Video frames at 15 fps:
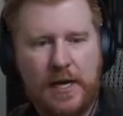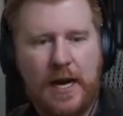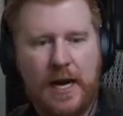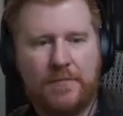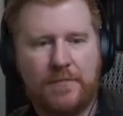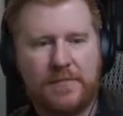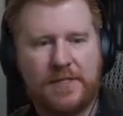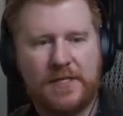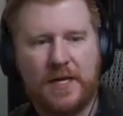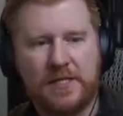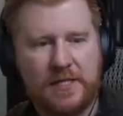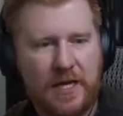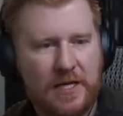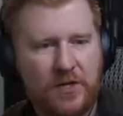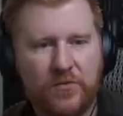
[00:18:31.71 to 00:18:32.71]
such
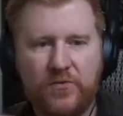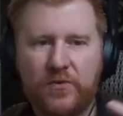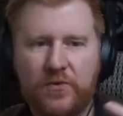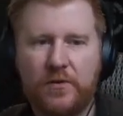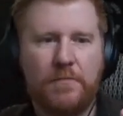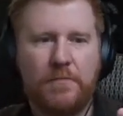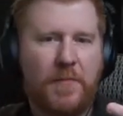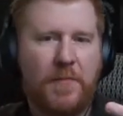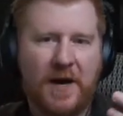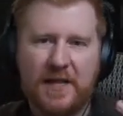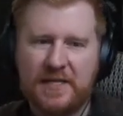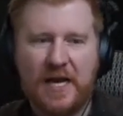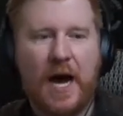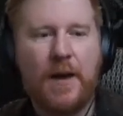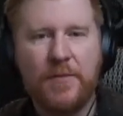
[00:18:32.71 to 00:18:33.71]
that by the
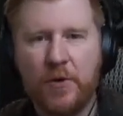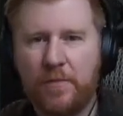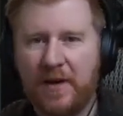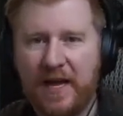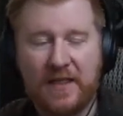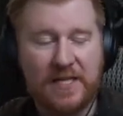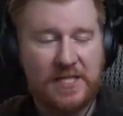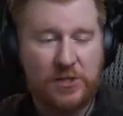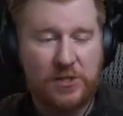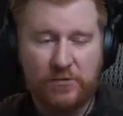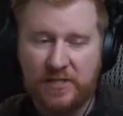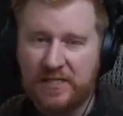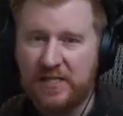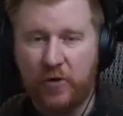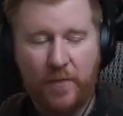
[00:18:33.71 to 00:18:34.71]
time you play this, you
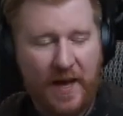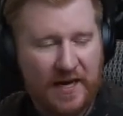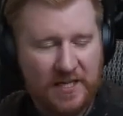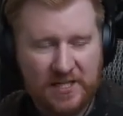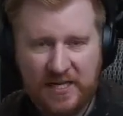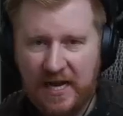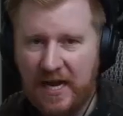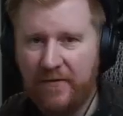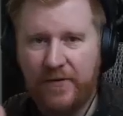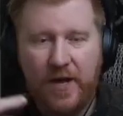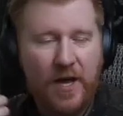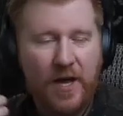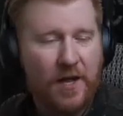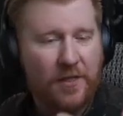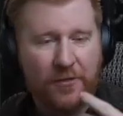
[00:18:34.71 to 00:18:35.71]
still manage to have
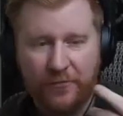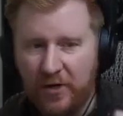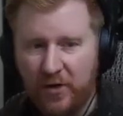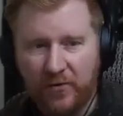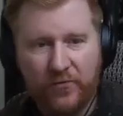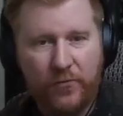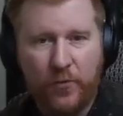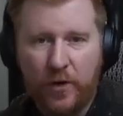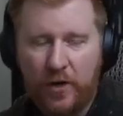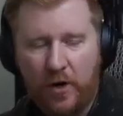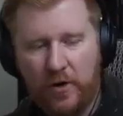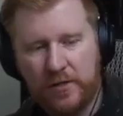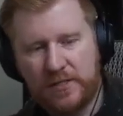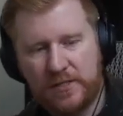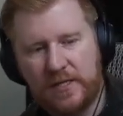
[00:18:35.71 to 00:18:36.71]
3 or 4
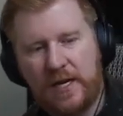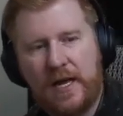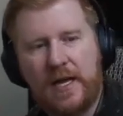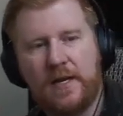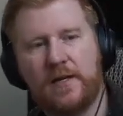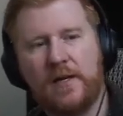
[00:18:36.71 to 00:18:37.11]
cards in hand.